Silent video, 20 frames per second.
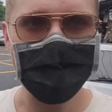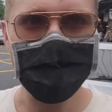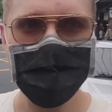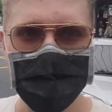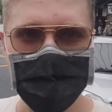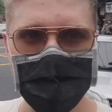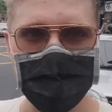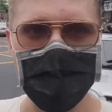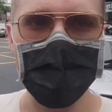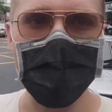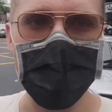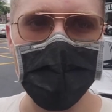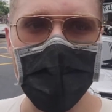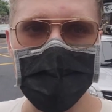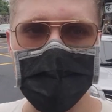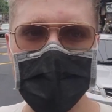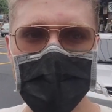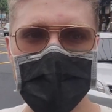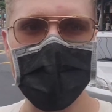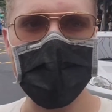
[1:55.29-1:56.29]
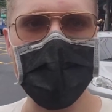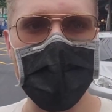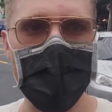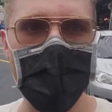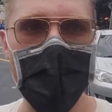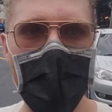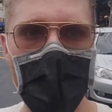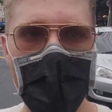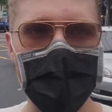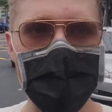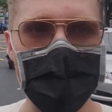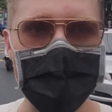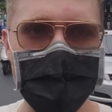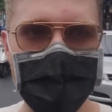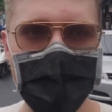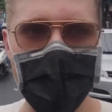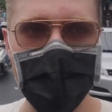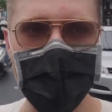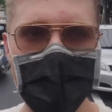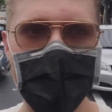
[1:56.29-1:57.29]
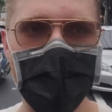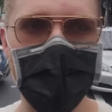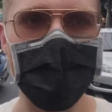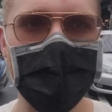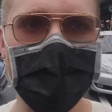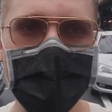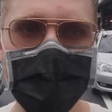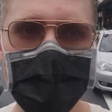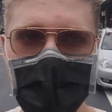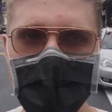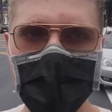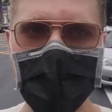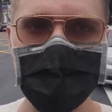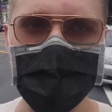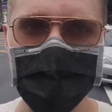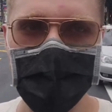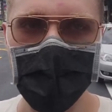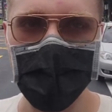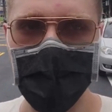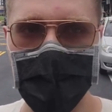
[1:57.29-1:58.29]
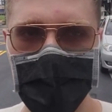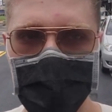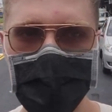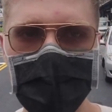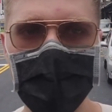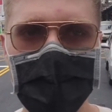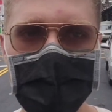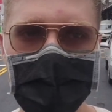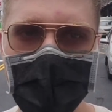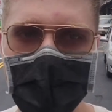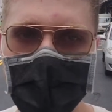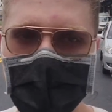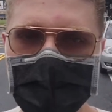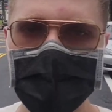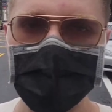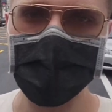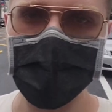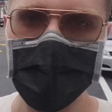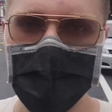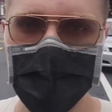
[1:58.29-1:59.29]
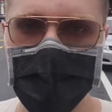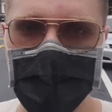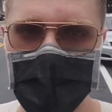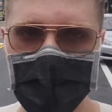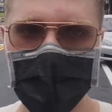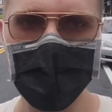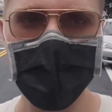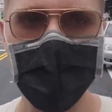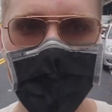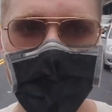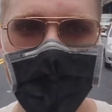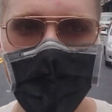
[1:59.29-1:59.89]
This is something I've seen a lot. It's like a little case of pre-made sushi.